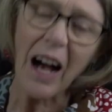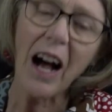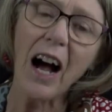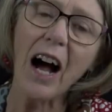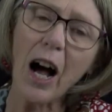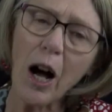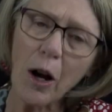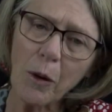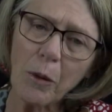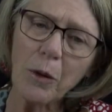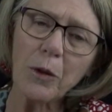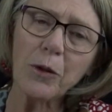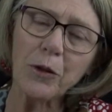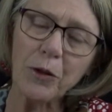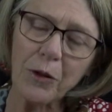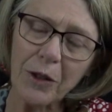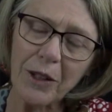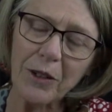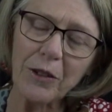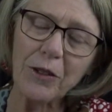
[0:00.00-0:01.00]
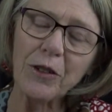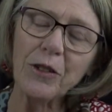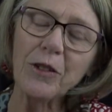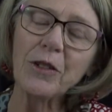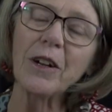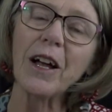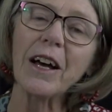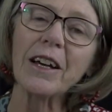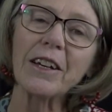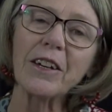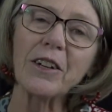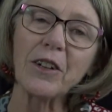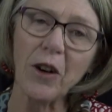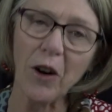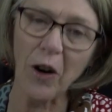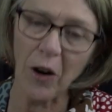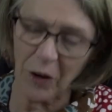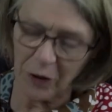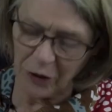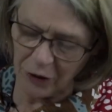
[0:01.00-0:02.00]
I will treat you like an
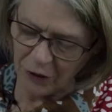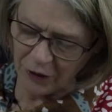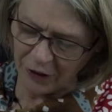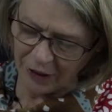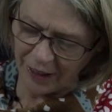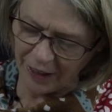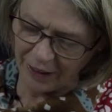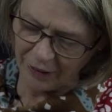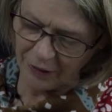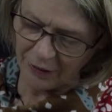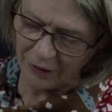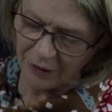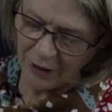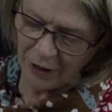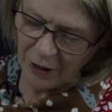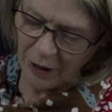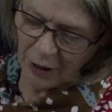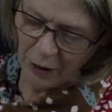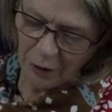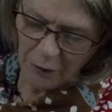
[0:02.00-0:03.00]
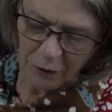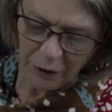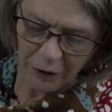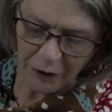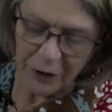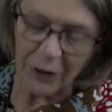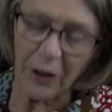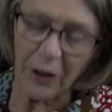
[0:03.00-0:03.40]
honoured guest for as